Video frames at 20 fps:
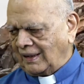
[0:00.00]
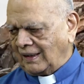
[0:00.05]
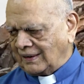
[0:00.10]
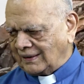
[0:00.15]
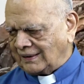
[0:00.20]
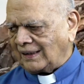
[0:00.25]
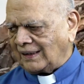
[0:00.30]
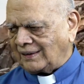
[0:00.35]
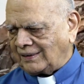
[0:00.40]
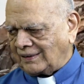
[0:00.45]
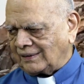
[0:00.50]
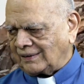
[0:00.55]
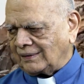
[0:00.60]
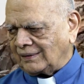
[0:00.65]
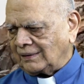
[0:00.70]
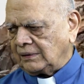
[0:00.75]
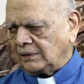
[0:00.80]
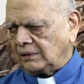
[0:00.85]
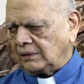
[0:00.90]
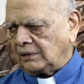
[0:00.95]
as such,
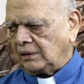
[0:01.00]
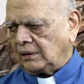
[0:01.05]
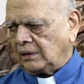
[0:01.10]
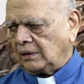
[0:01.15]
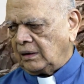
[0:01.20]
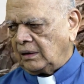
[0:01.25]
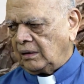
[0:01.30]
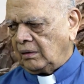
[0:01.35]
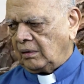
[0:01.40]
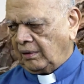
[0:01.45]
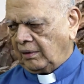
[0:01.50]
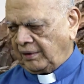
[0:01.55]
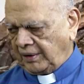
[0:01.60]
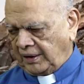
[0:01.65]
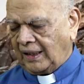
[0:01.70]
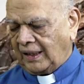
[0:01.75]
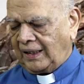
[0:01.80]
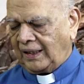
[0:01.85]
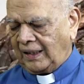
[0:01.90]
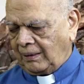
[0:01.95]
or
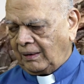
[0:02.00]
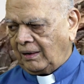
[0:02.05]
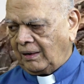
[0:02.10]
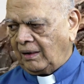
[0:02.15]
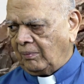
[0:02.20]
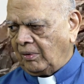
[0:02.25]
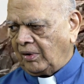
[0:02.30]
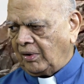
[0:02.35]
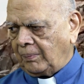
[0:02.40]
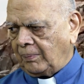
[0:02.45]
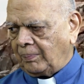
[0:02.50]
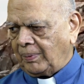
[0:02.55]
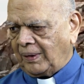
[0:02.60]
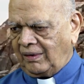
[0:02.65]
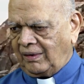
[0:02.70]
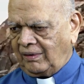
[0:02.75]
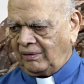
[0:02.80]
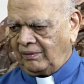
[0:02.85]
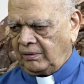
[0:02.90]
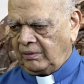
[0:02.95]
nearing demonic
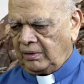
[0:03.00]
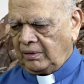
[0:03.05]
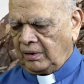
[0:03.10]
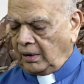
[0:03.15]
power.